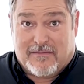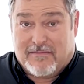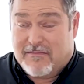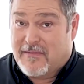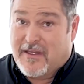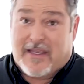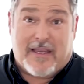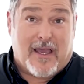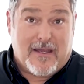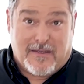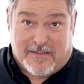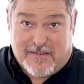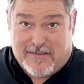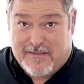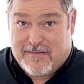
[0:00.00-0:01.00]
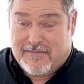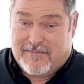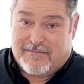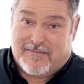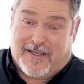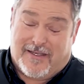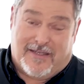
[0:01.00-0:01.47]
Laodice.
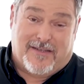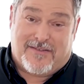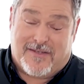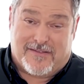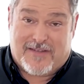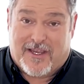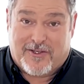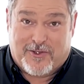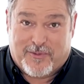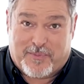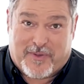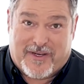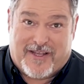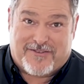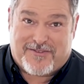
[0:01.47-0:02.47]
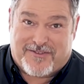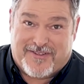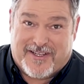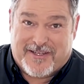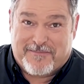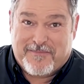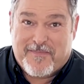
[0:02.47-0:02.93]
I guess is how you pronounce her
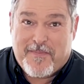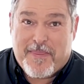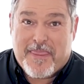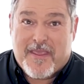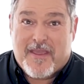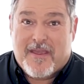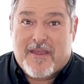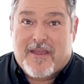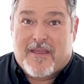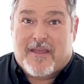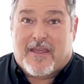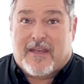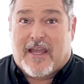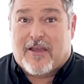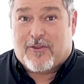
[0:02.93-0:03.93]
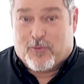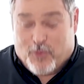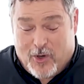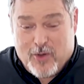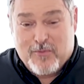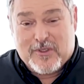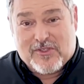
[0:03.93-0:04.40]
name. And now the
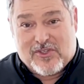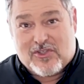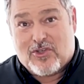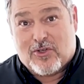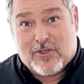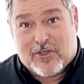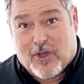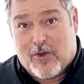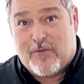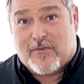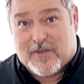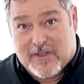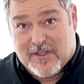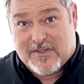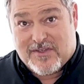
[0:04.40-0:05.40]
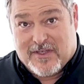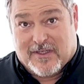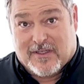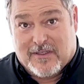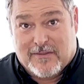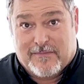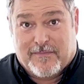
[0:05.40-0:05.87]
Romans took over the
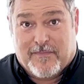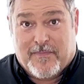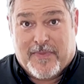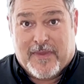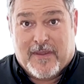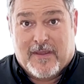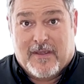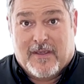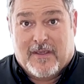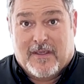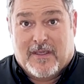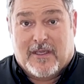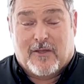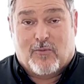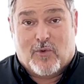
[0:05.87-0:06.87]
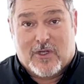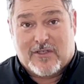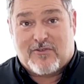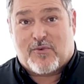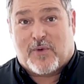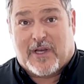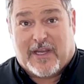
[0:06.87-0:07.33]
city in
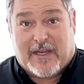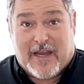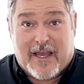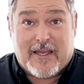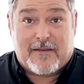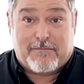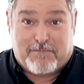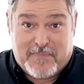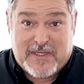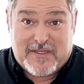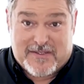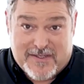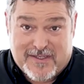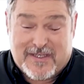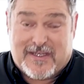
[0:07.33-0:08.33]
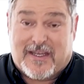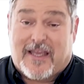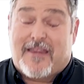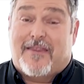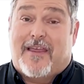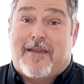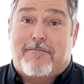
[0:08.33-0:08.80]
129 BC
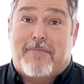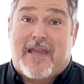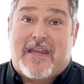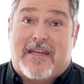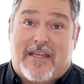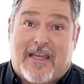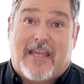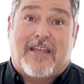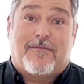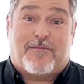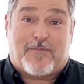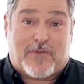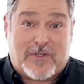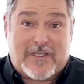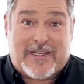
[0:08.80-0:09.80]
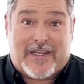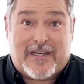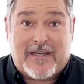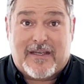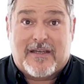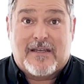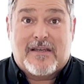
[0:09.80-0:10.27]
and they made it a
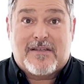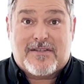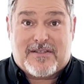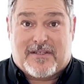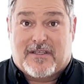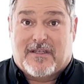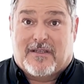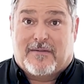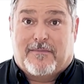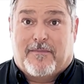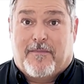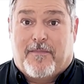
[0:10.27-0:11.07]
free city.